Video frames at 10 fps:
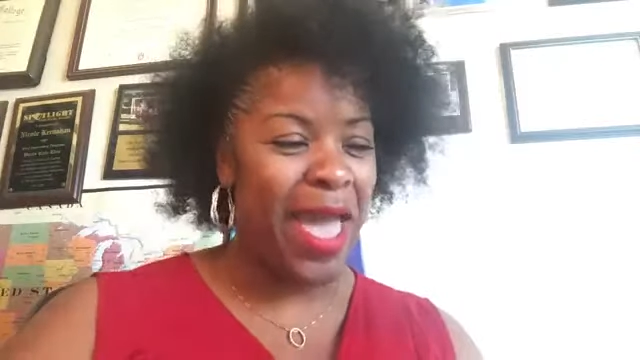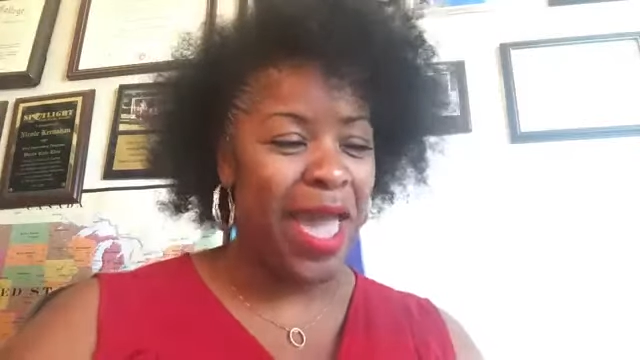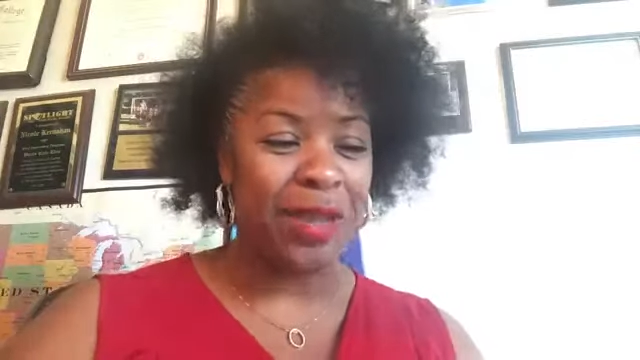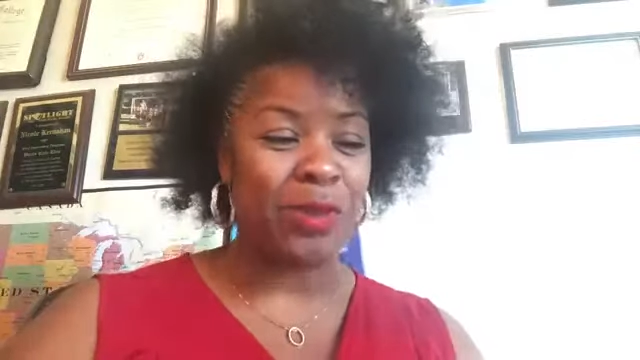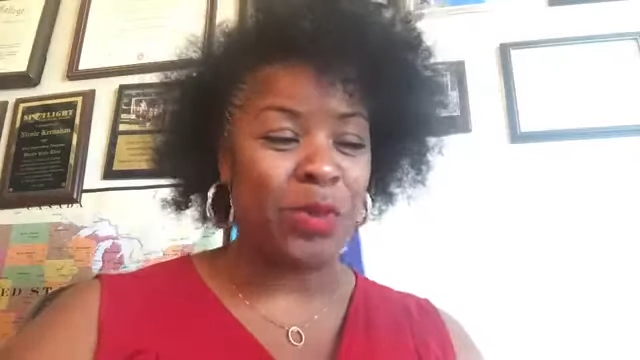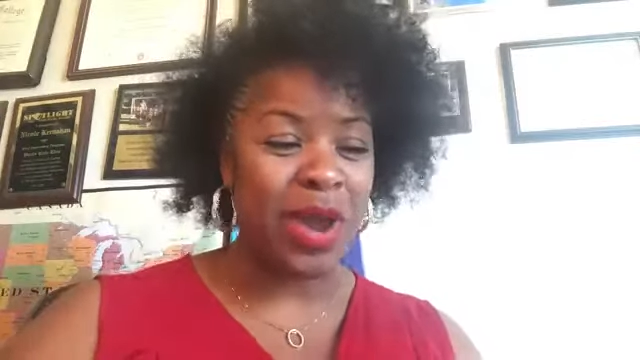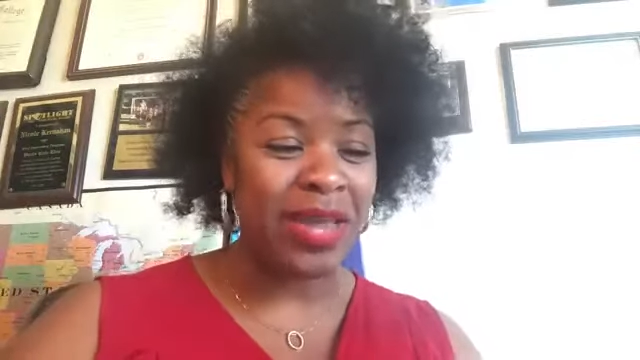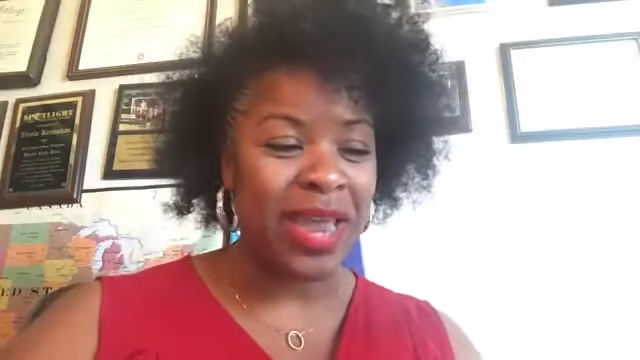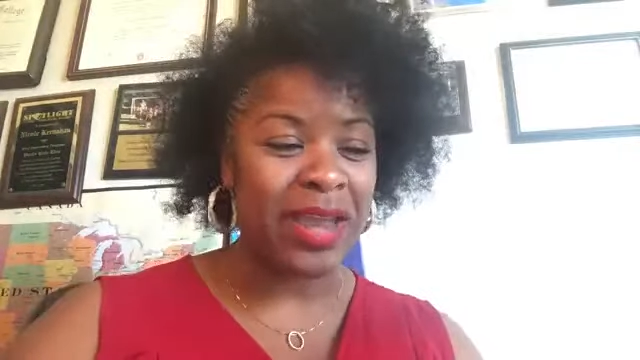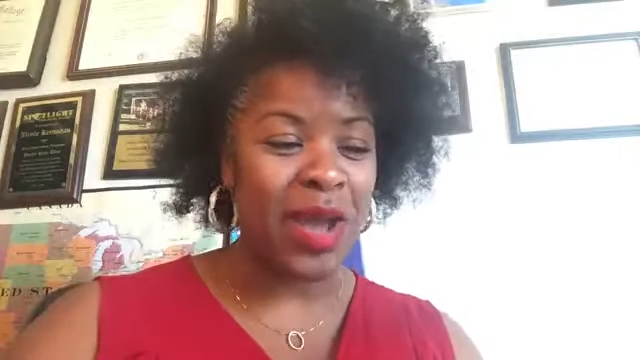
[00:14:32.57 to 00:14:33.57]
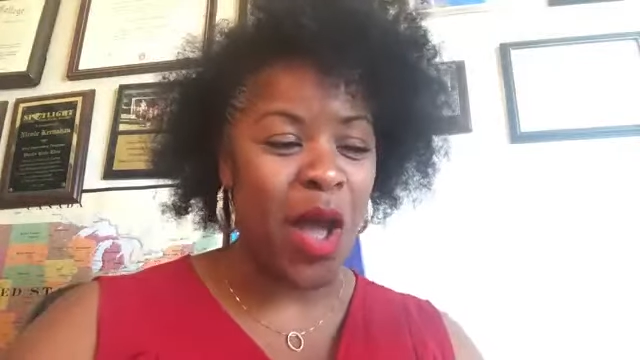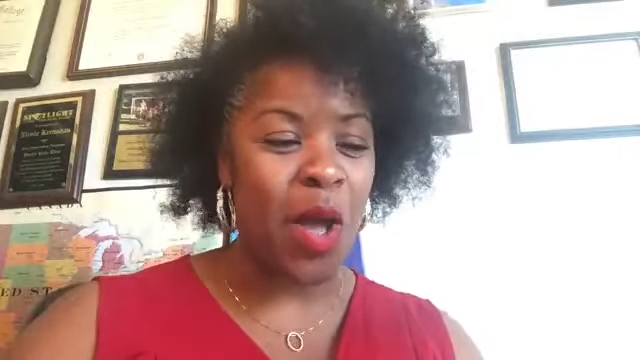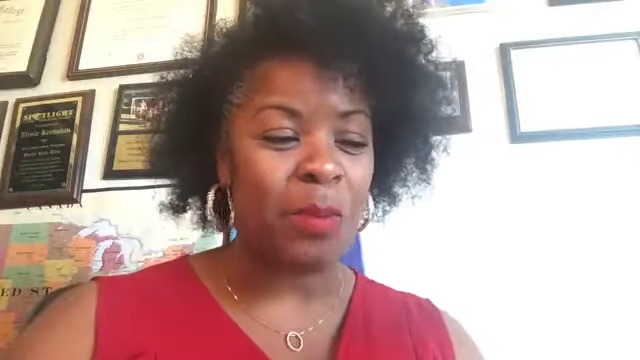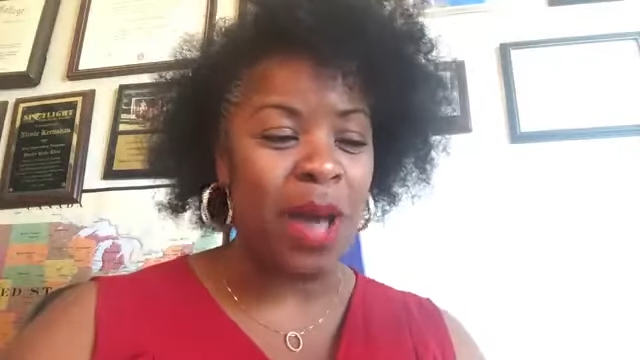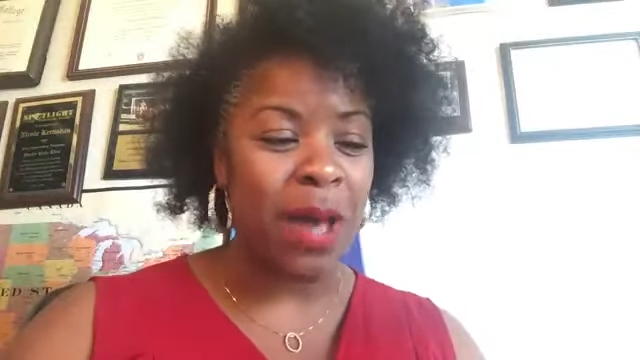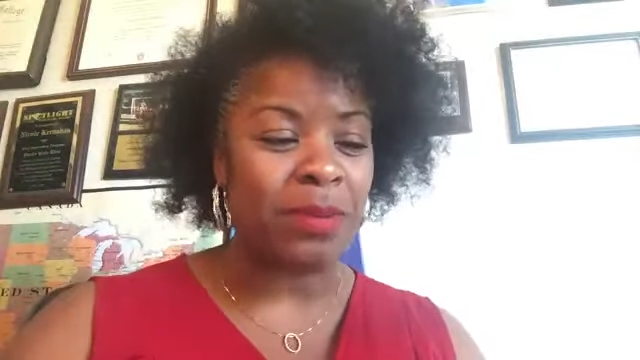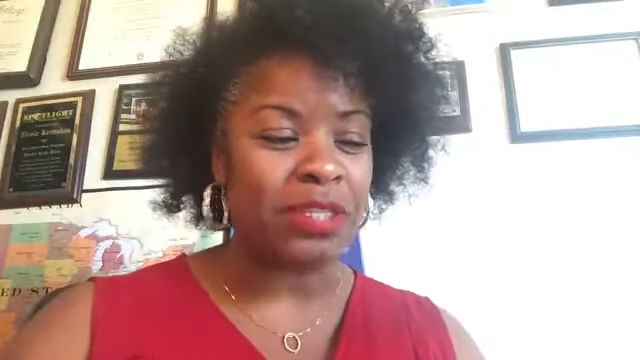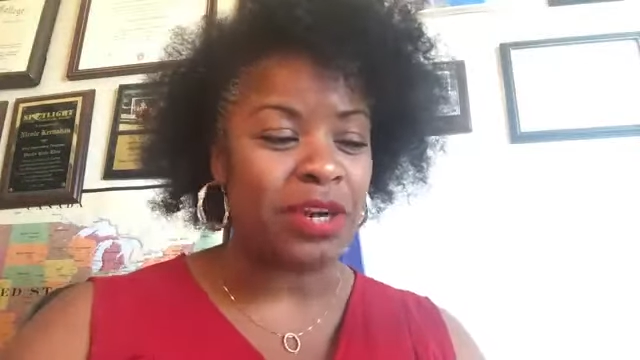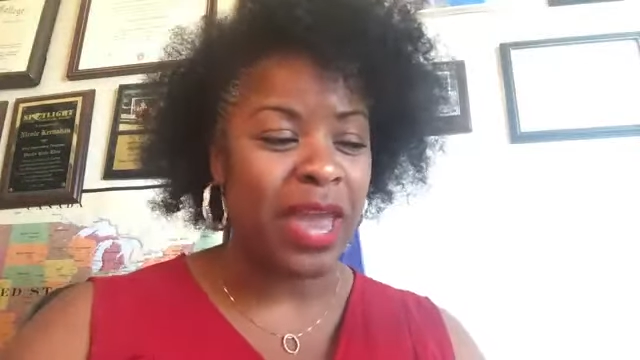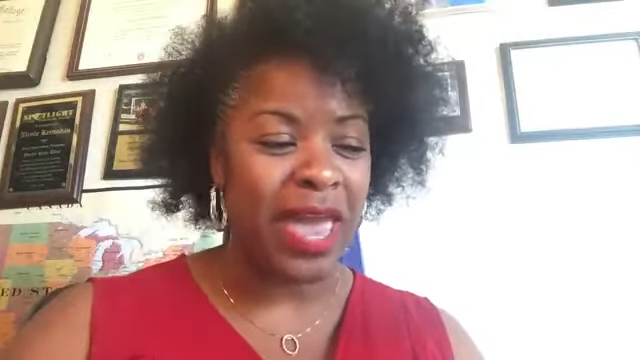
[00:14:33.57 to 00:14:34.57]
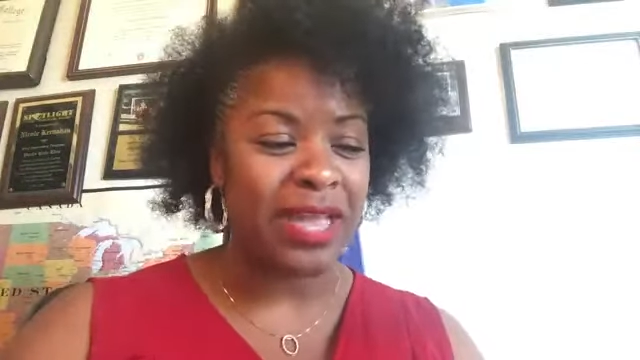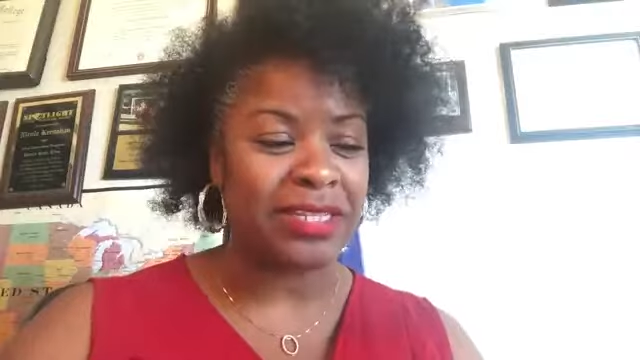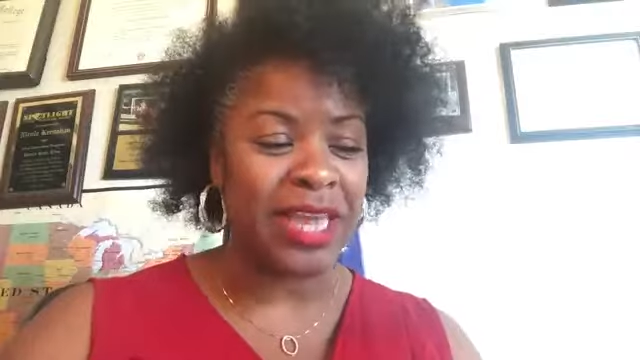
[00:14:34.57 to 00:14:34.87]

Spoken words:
And one and all bobbled their heads